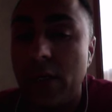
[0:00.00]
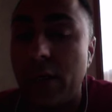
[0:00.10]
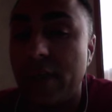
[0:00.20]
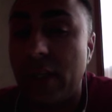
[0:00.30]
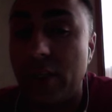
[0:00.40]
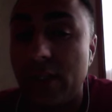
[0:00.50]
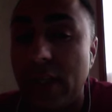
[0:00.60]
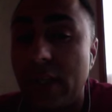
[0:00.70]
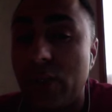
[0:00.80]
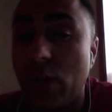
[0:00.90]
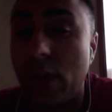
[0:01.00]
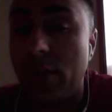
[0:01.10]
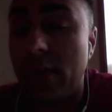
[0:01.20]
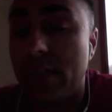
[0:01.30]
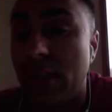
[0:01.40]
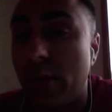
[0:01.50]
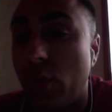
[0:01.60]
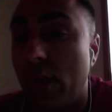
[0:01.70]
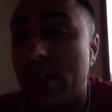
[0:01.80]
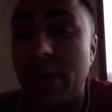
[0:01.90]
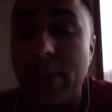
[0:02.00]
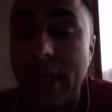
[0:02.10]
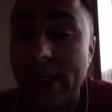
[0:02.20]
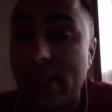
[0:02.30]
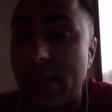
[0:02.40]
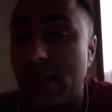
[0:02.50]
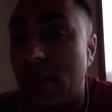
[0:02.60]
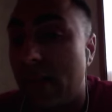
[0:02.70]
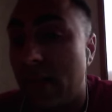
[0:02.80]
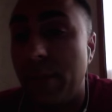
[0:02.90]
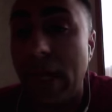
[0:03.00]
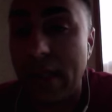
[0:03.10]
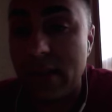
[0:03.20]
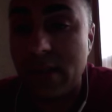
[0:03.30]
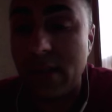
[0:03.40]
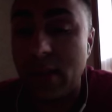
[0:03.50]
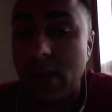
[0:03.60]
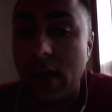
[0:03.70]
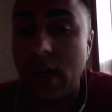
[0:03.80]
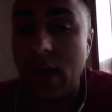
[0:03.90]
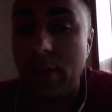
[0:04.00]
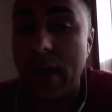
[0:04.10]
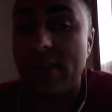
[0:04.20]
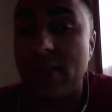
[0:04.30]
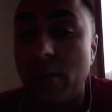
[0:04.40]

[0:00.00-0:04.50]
You have to understand that Toronto Real Estate Board is the biggest, the best, has the